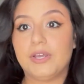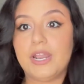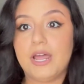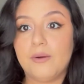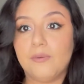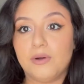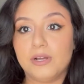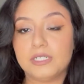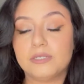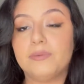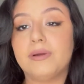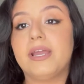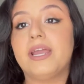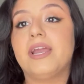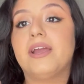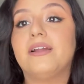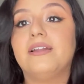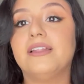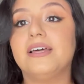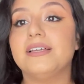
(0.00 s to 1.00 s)
I washed my
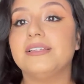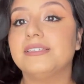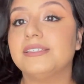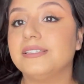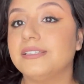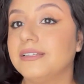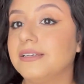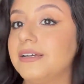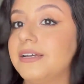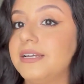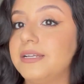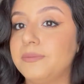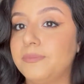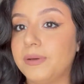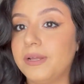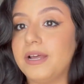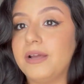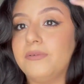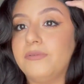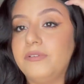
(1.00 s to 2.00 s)
hair last night,
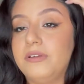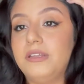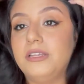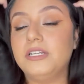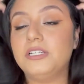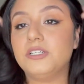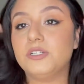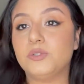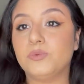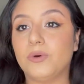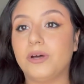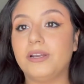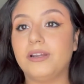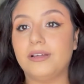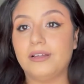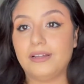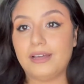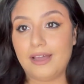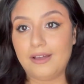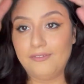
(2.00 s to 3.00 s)
but I really just
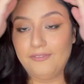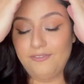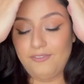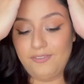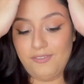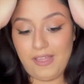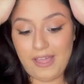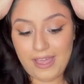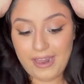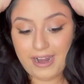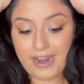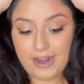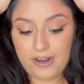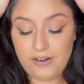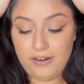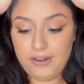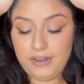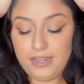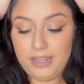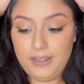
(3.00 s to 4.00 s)
wanna flat
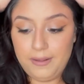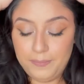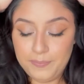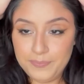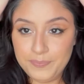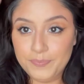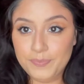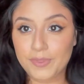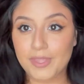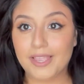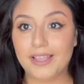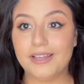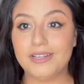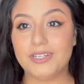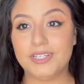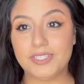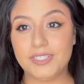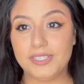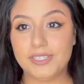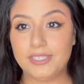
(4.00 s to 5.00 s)
iron it
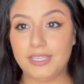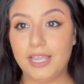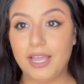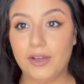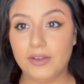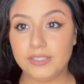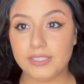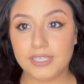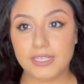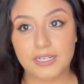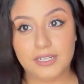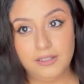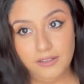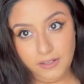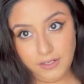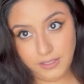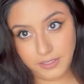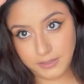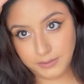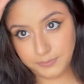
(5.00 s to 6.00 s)
just to see how it's gonna
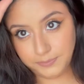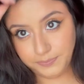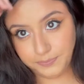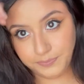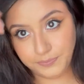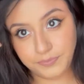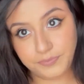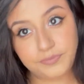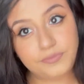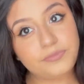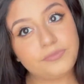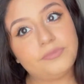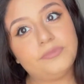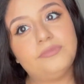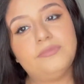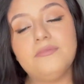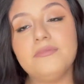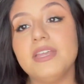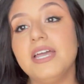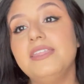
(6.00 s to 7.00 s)
look
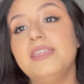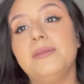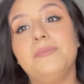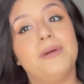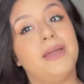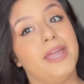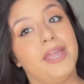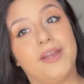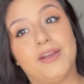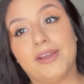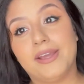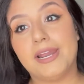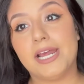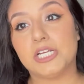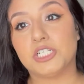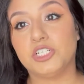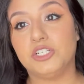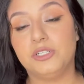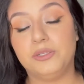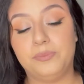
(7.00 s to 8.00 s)
and then my hair can
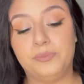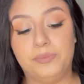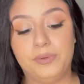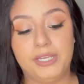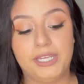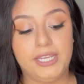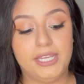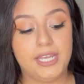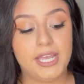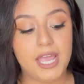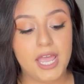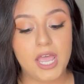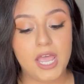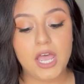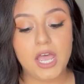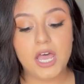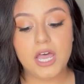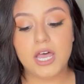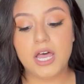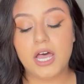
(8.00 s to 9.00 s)
actually be
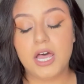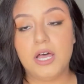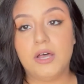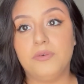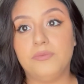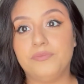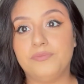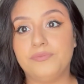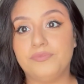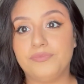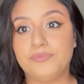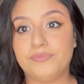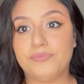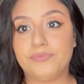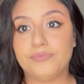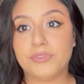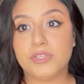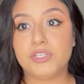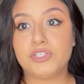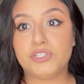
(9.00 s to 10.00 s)
um,
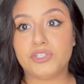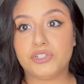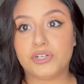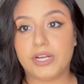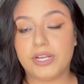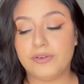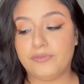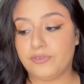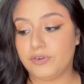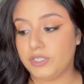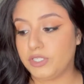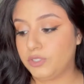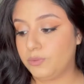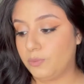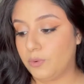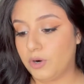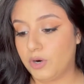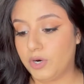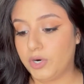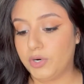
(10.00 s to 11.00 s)
straight for
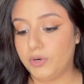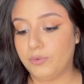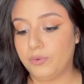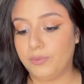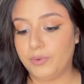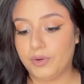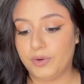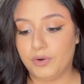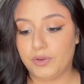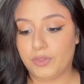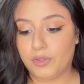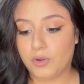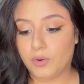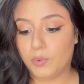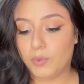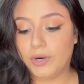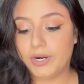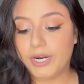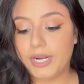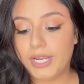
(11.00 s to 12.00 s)
tomorrow when we go to the
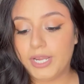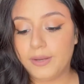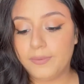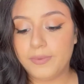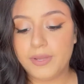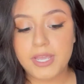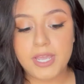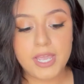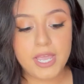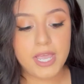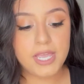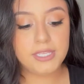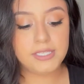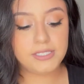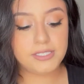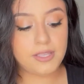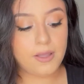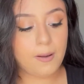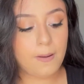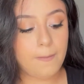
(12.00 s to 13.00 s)
aquarium.
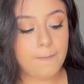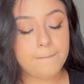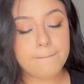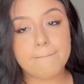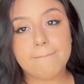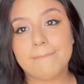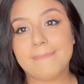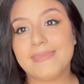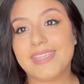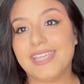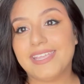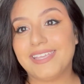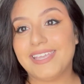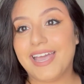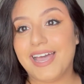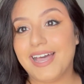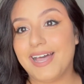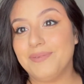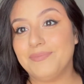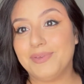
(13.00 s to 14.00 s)
So
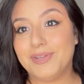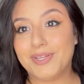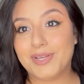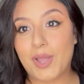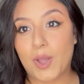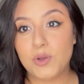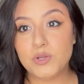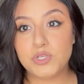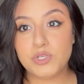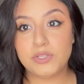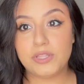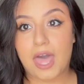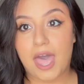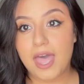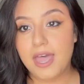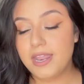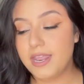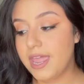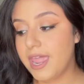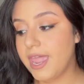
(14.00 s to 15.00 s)
yeah, I'm gonna go do
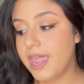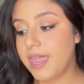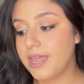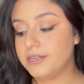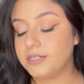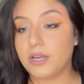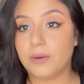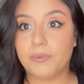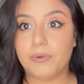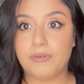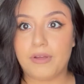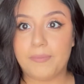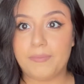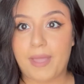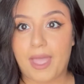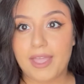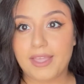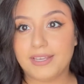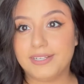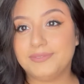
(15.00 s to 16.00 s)
that and I'll be right
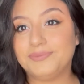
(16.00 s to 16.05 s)
back.